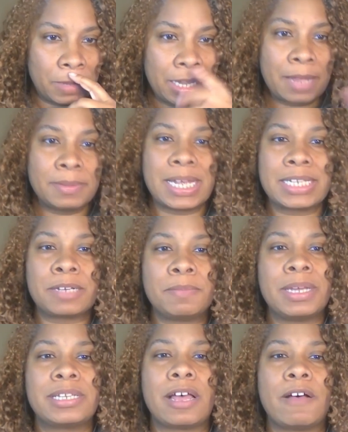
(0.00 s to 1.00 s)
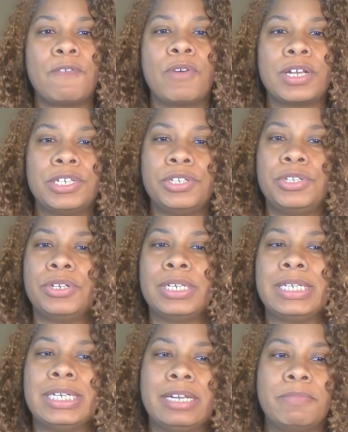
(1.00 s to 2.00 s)
I kept asking myself, what do
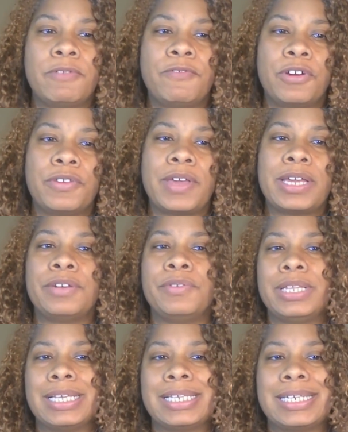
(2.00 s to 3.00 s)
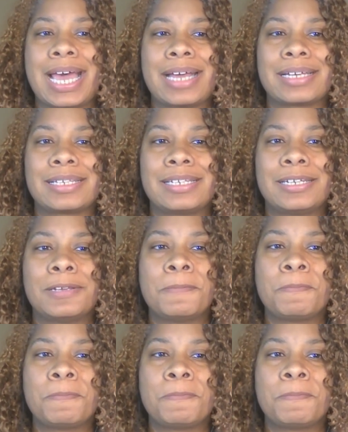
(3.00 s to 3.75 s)
students need before they can read this text?